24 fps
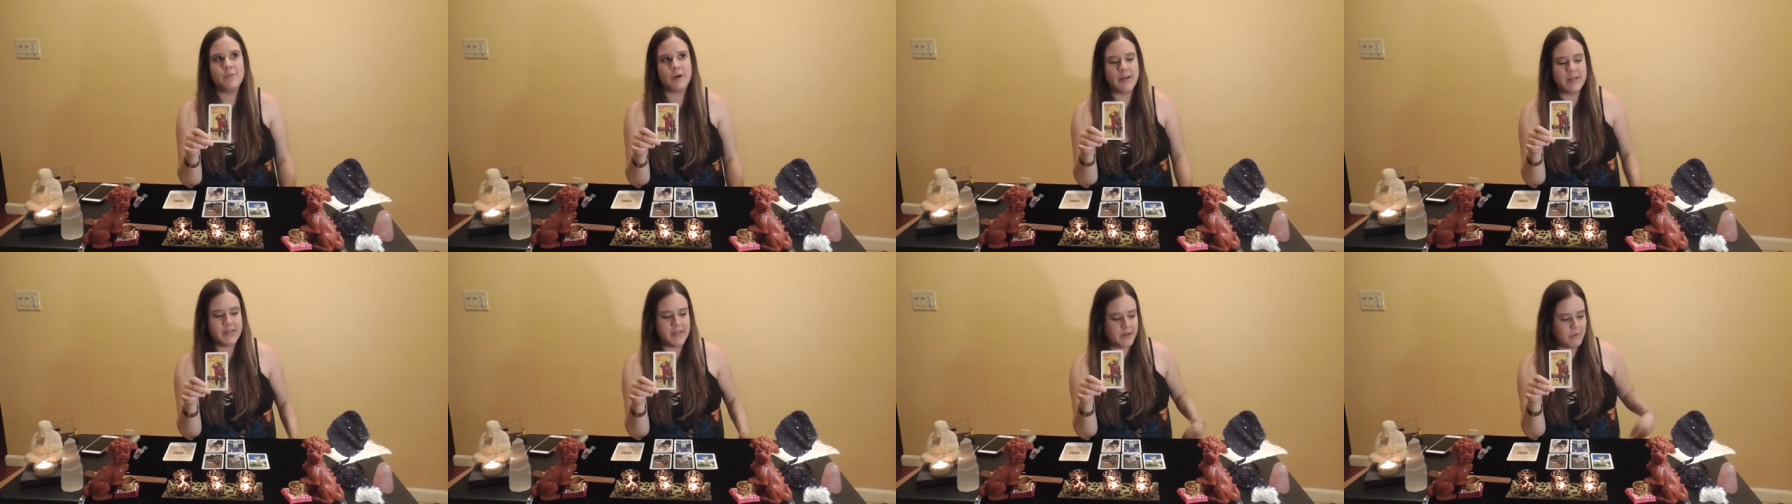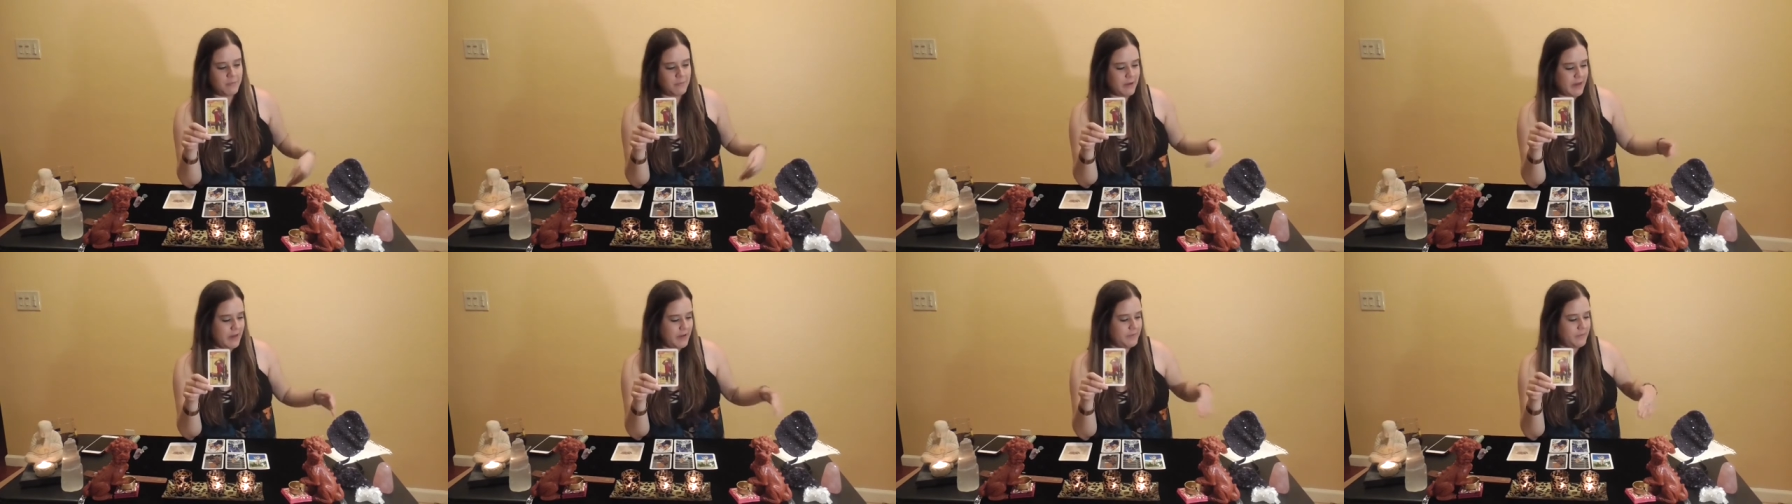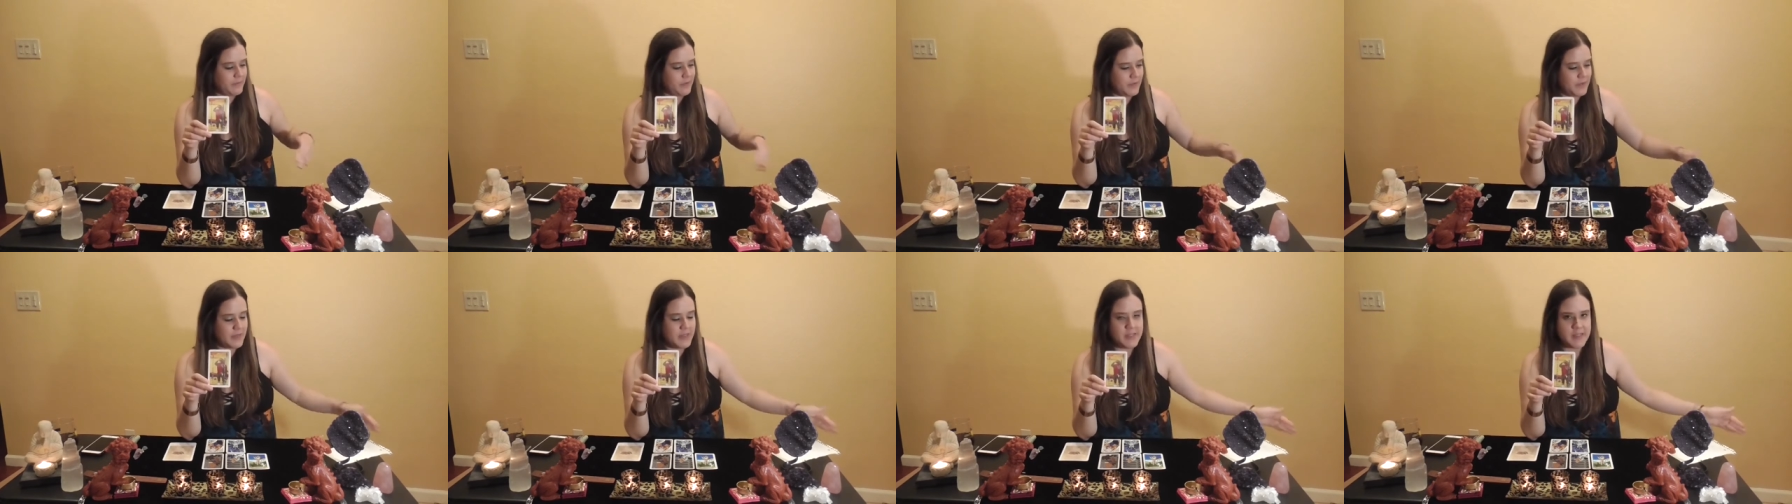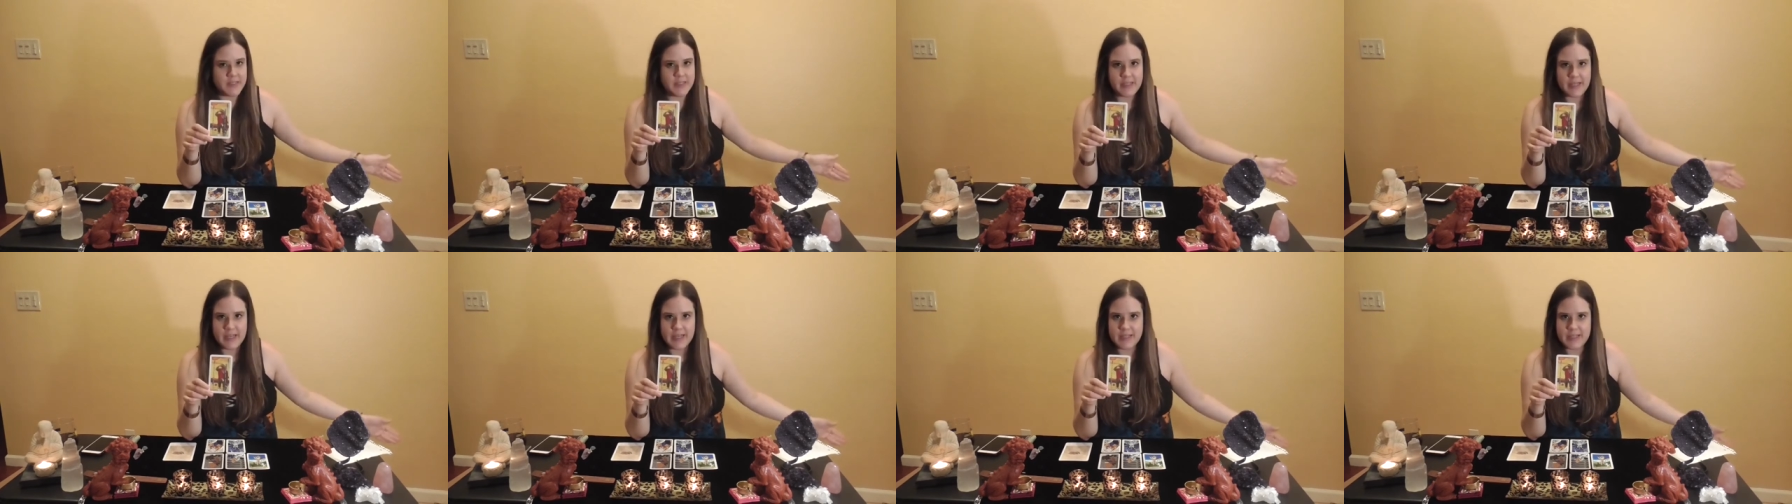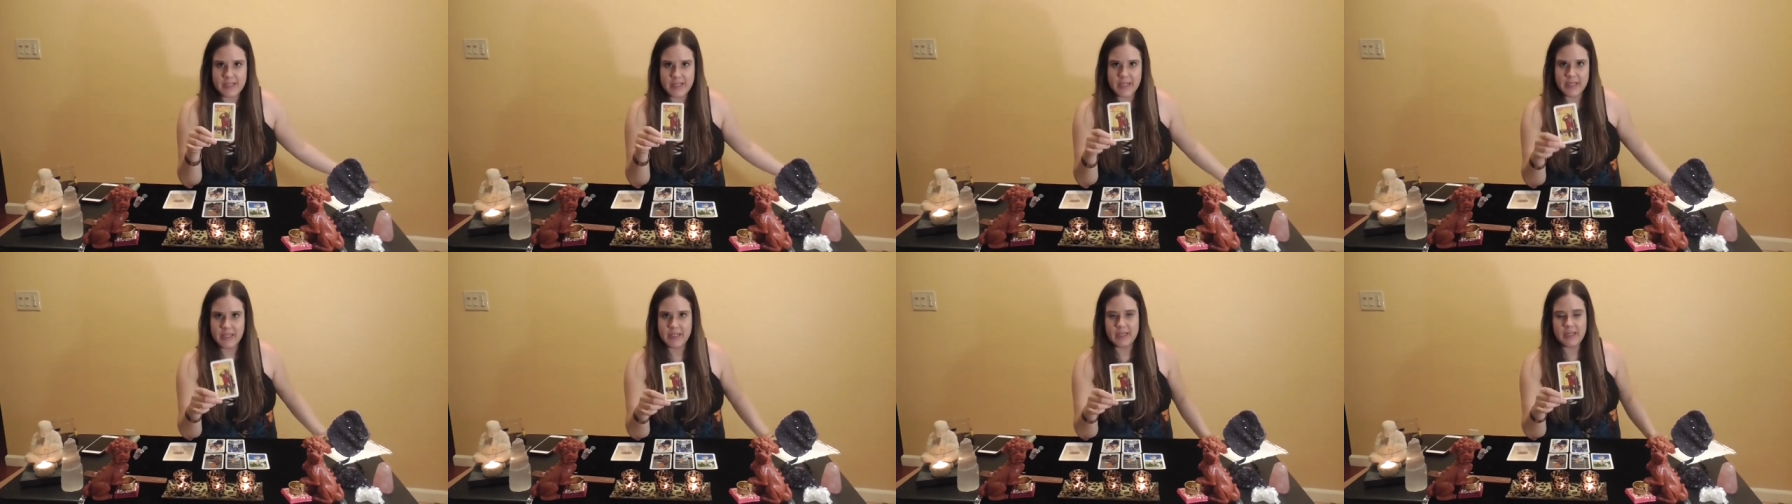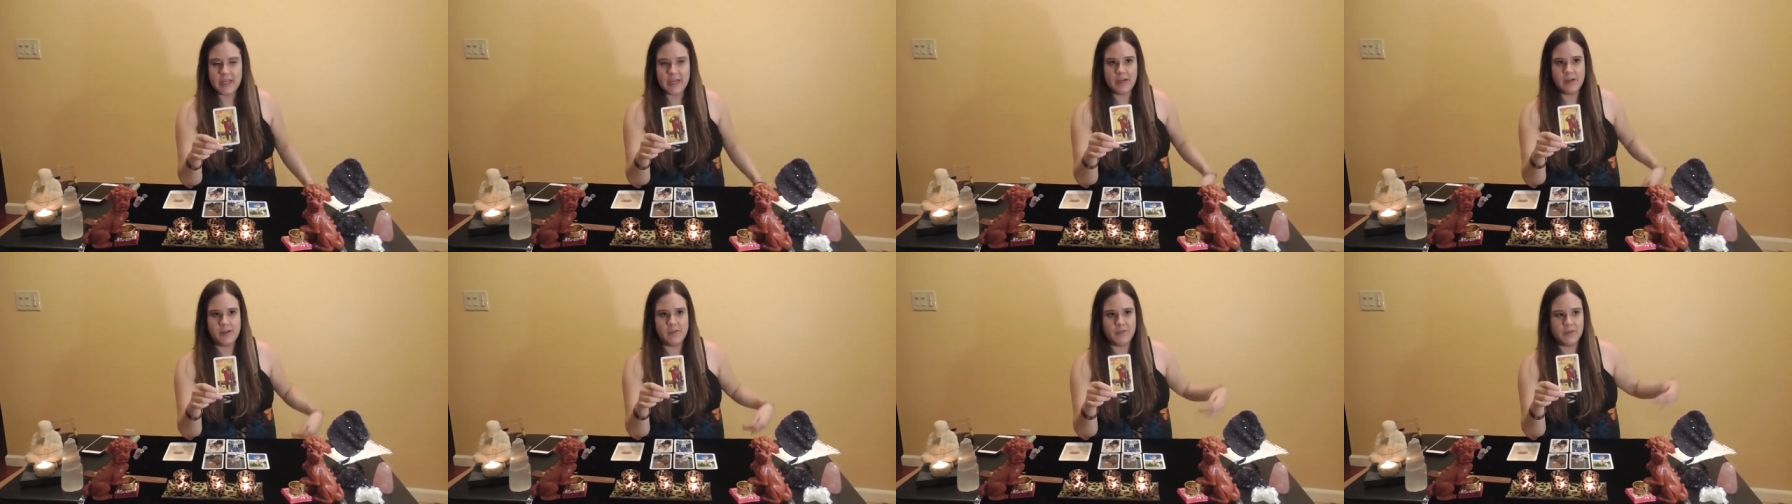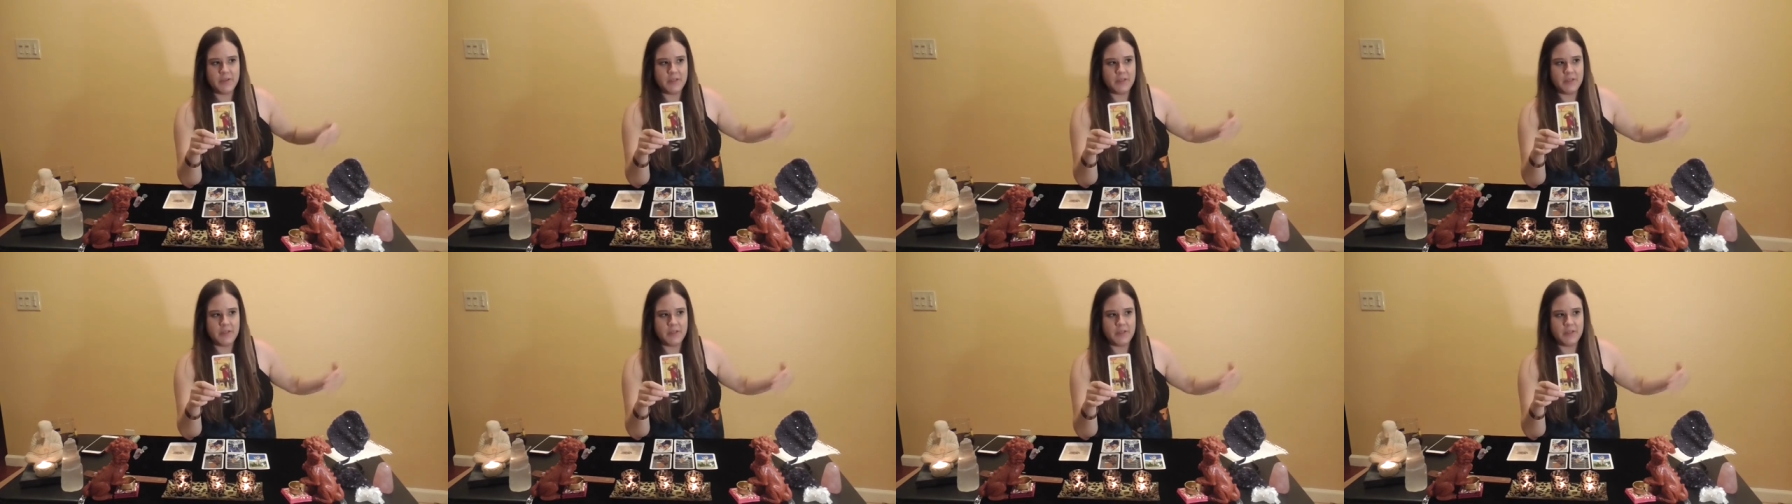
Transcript: or I need to wait for this to get taken care of,